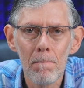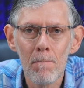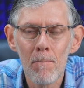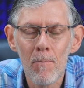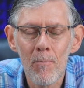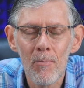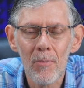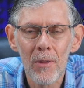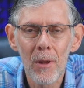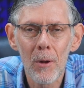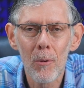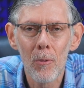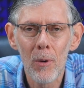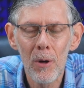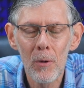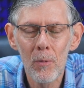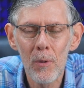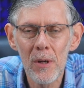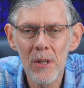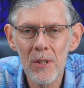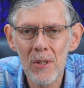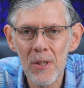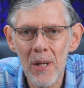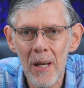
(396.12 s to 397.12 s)
what
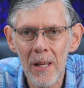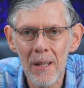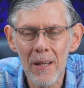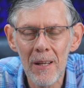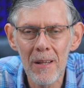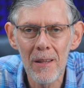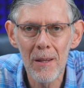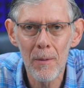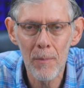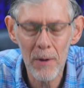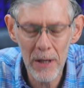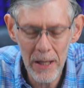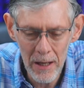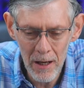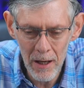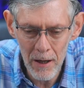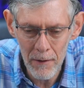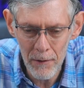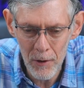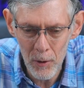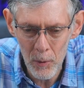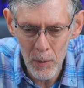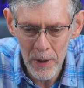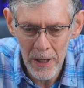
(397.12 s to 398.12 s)
we said in the beginning
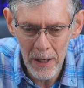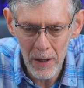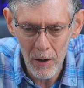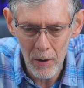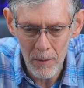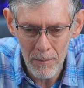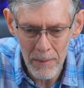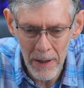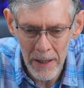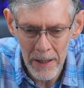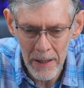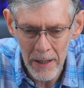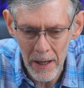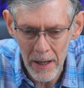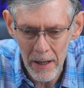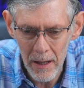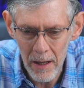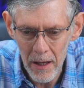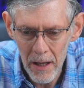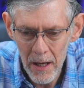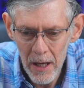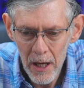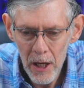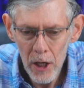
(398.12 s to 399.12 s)
of the week on Monday,
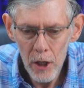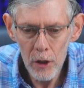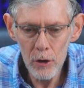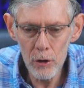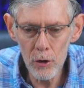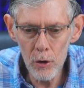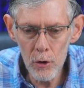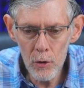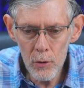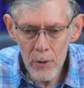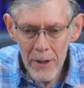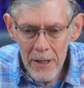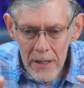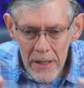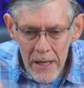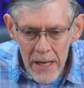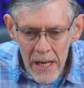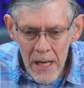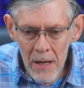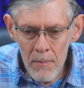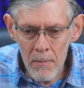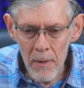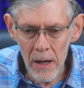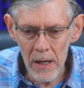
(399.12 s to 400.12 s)
to
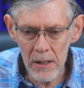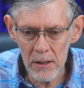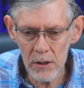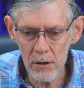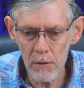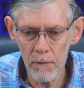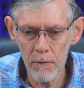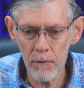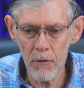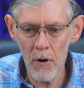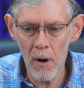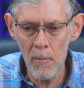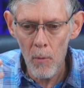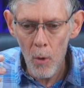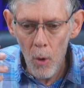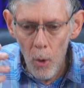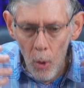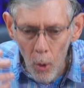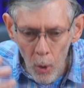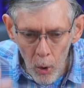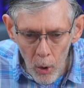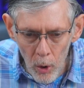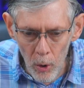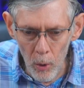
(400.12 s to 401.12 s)
redeem us from
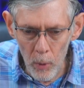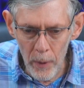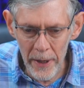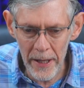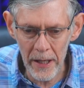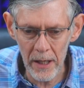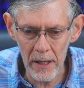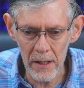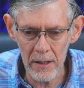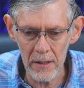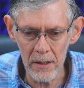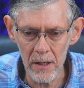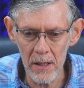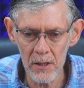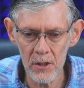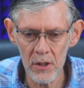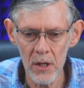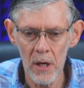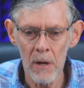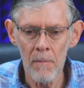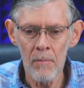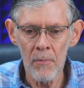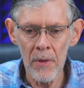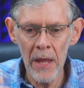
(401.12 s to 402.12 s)
all wickedness
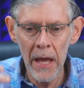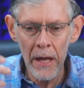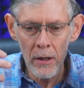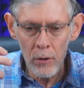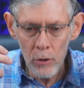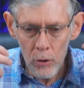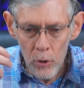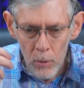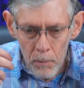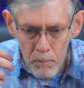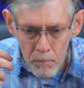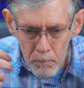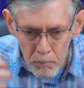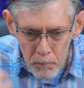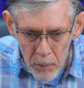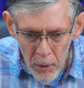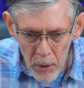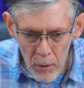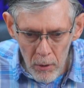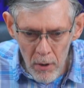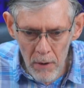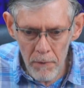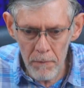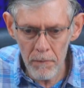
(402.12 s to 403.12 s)
and to
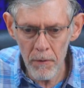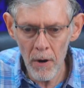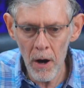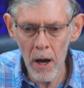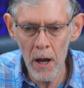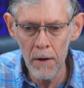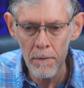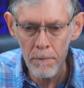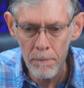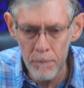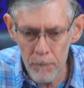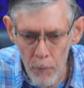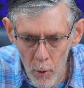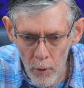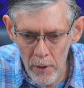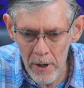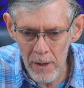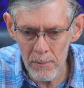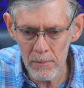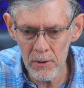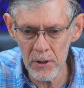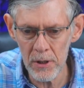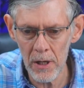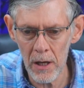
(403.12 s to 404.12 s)
purify for
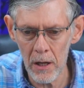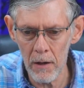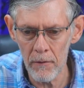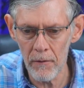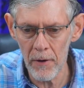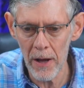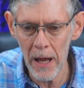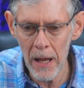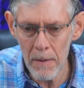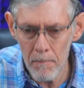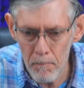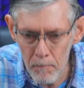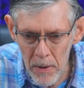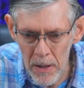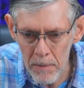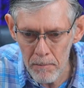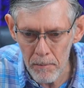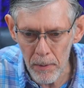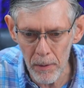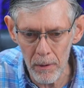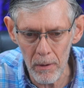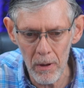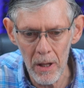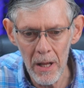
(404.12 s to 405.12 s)
himself a
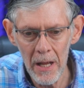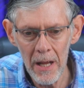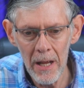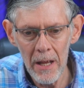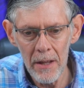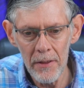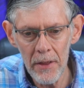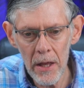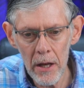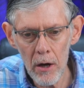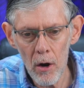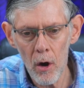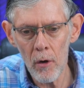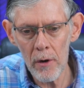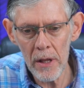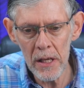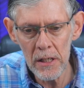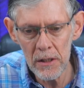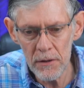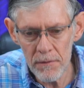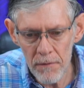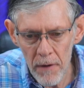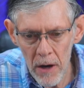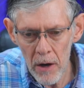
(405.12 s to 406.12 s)
people that are
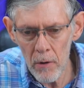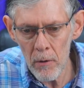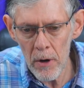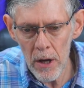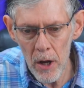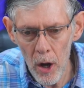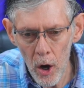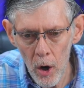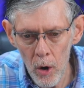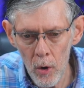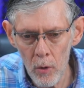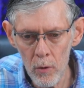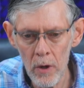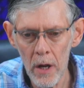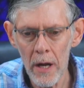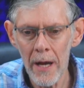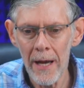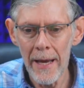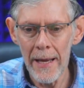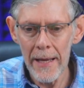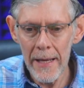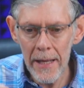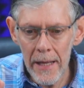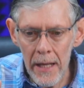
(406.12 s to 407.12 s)
his very own,
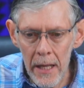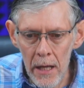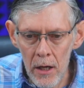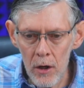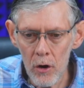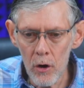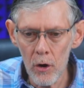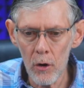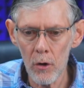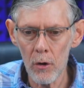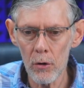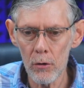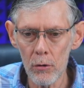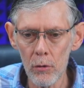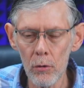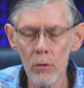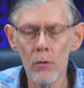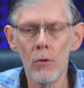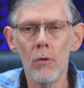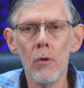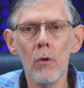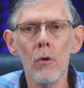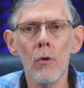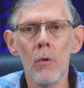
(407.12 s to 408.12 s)
eager to
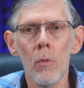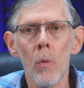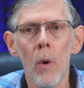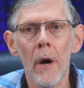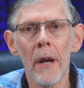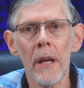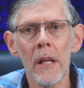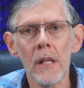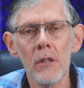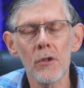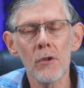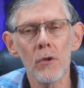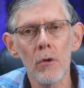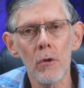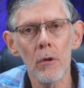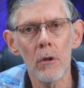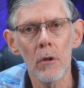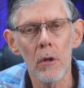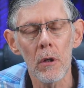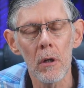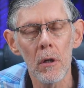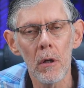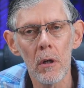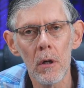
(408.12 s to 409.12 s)
do what is
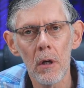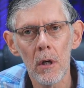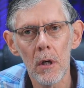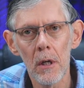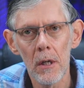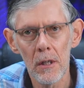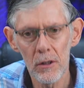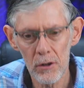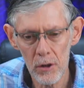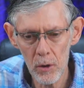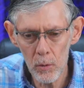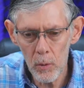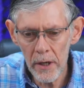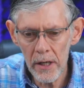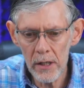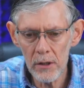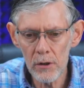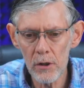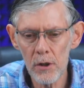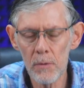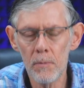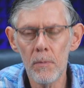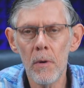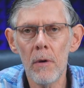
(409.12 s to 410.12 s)
good. So what is
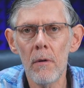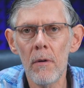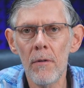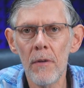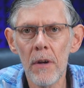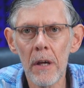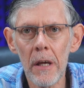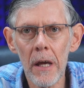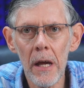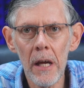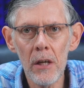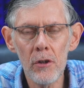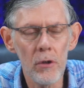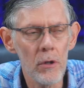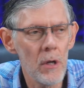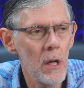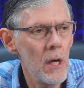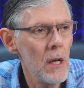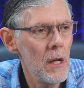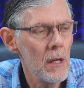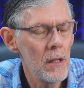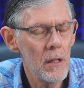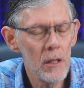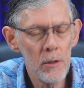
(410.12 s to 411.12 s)
this purification?
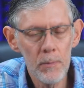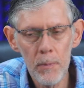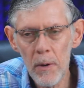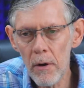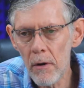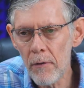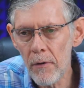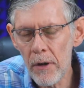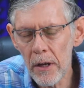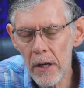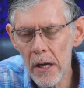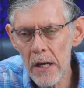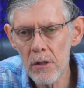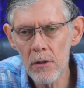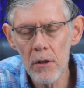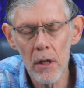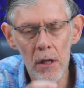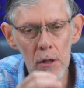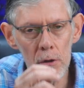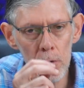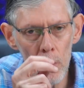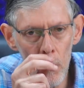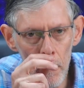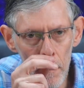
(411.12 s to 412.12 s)
This purification that
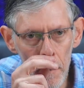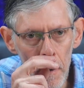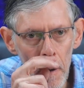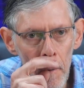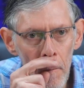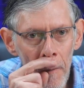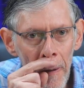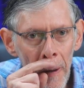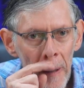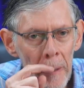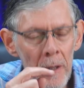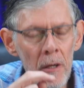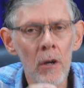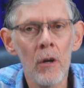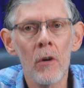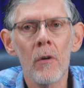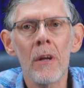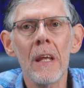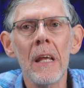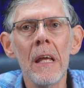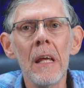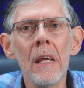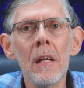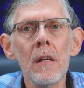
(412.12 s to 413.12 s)
he's talking about here
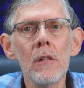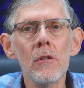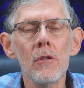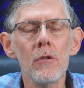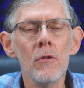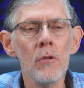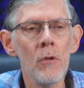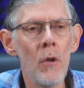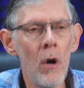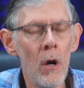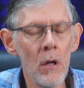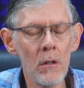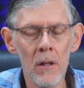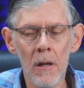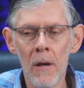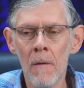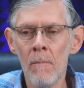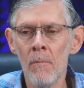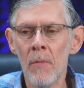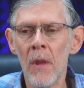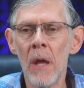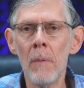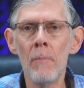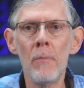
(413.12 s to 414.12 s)
is not
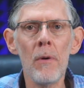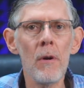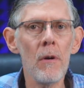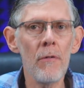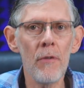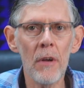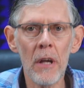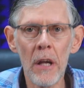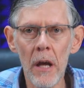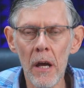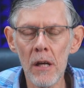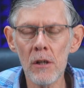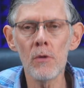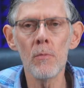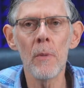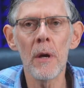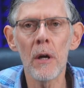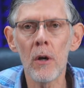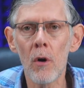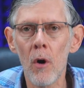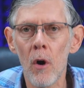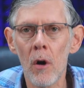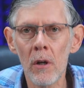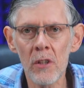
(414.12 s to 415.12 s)
a purification where
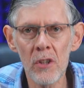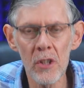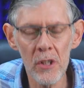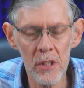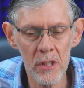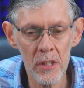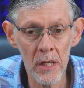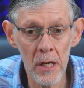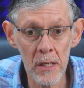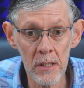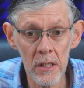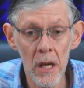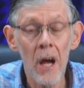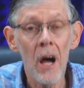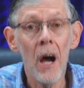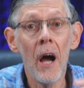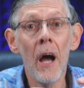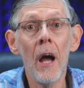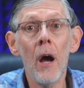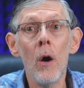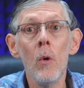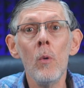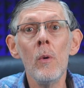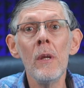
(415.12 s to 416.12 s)
God just says, I
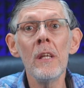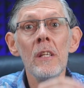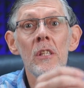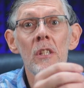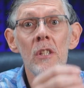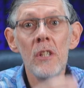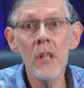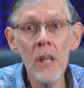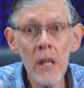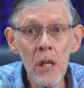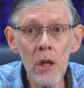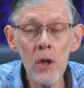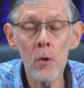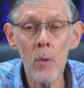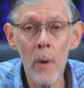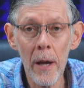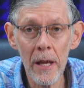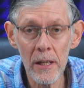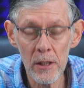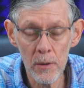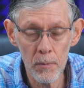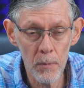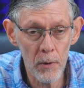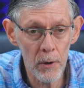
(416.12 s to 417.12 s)
only see you
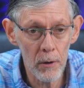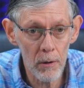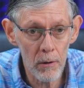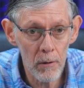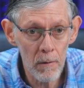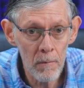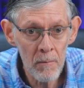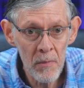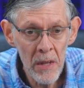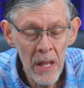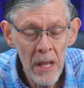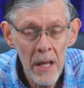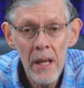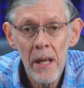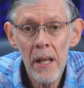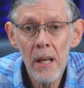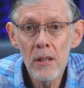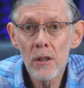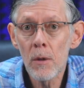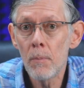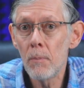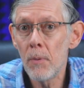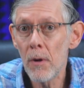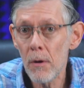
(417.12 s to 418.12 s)
as pure. It
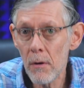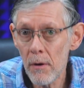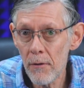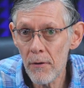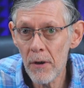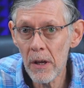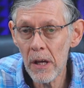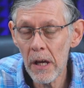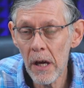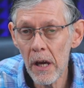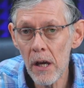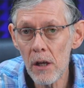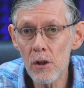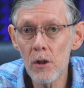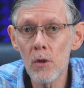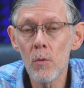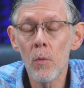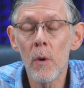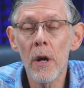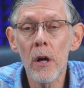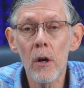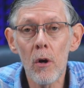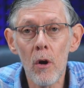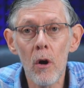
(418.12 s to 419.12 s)
is a purification
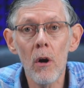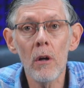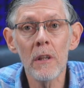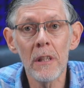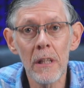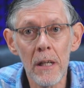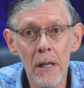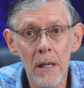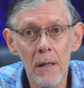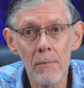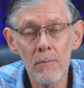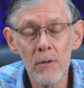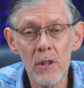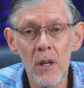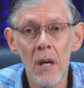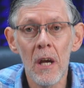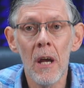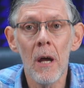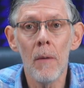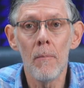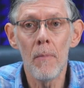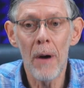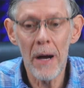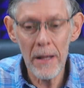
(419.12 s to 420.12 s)
where God comes
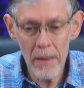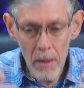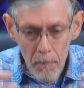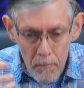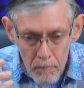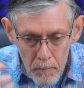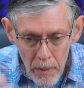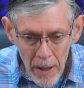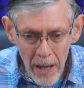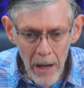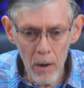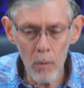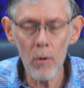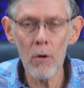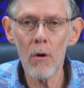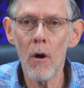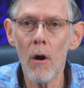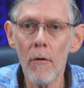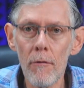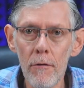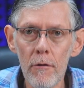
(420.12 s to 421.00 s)
by the power of